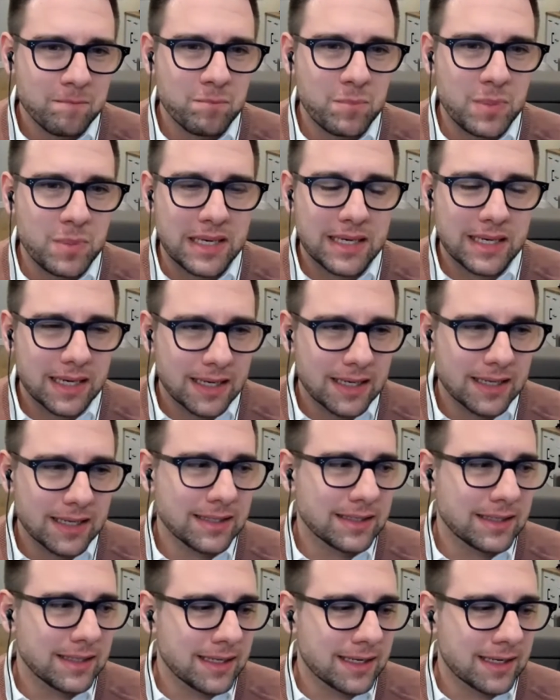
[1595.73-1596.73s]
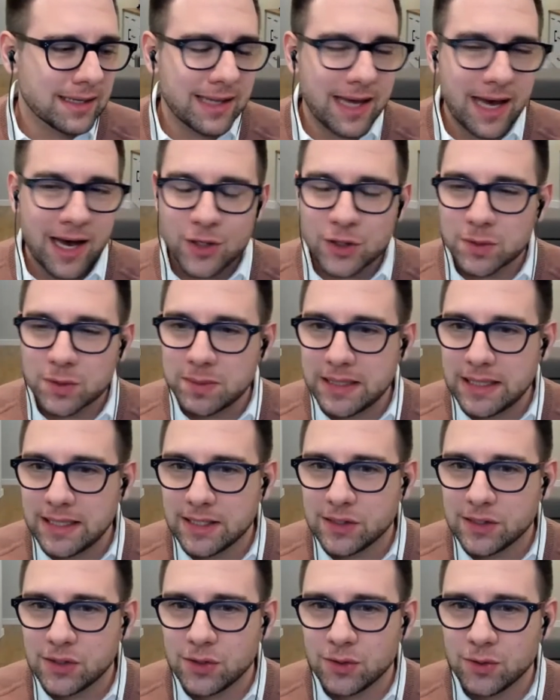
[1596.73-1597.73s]
because it allows me
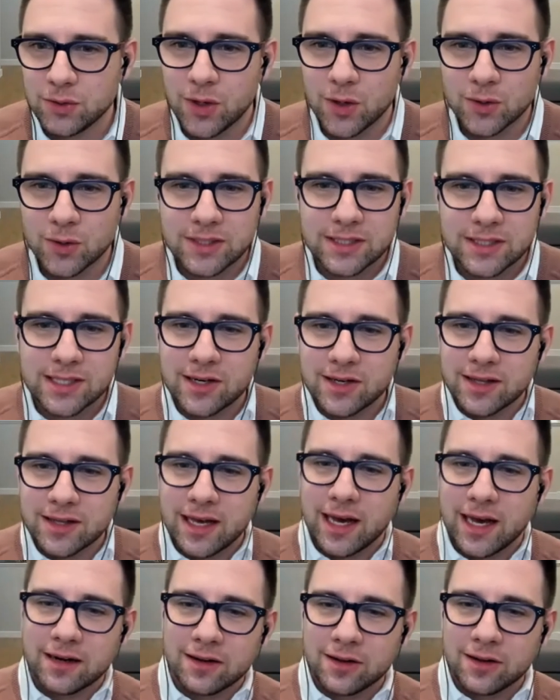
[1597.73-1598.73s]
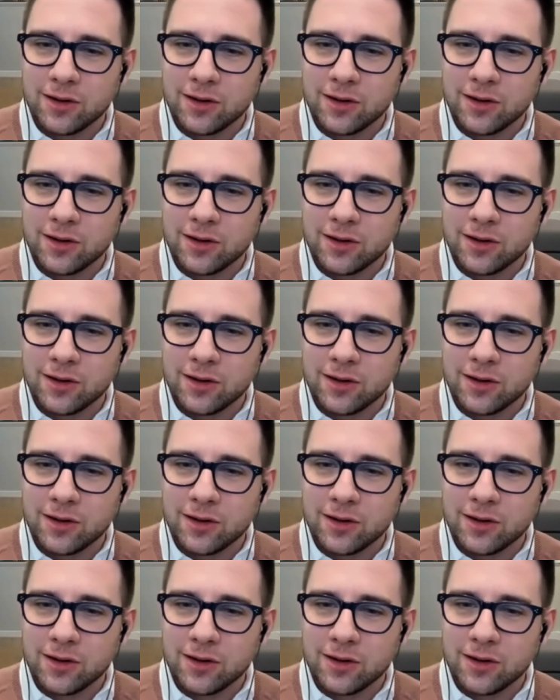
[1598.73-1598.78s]
to go sit on that